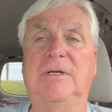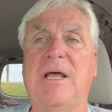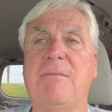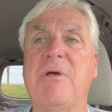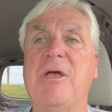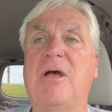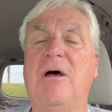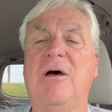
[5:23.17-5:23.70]
I
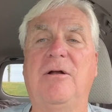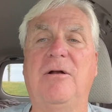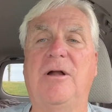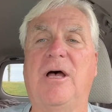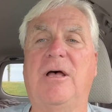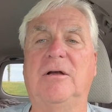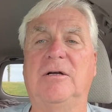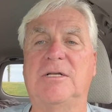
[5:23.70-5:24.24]
make
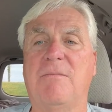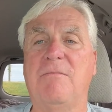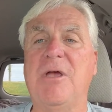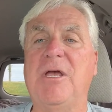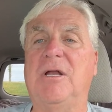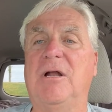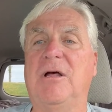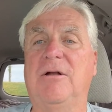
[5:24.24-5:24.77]
$100. I'm
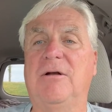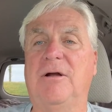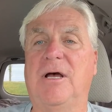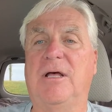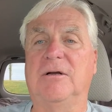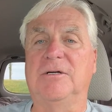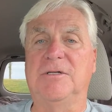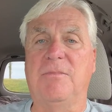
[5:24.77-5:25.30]
making
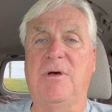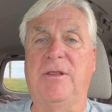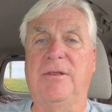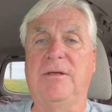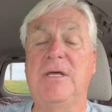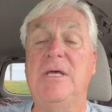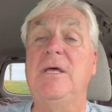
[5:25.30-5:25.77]
$100 a month.